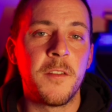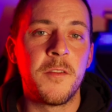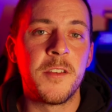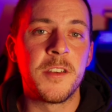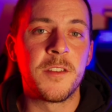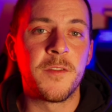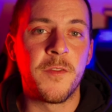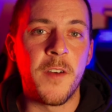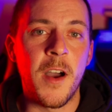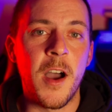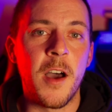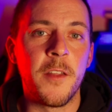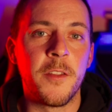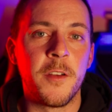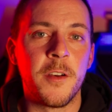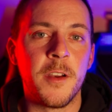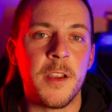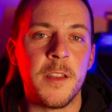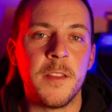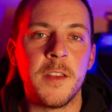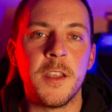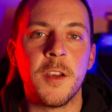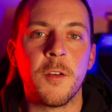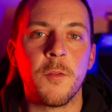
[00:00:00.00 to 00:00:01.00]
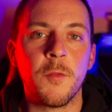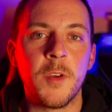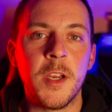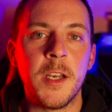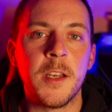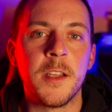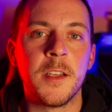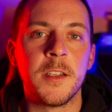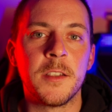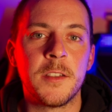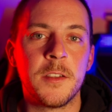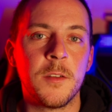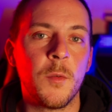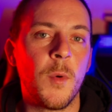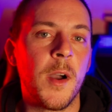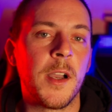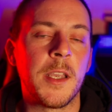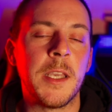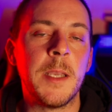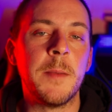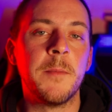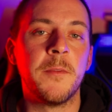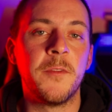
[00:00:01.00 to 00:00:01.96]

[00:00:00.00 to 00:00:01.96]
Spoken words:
of his father in the arena to Joaquin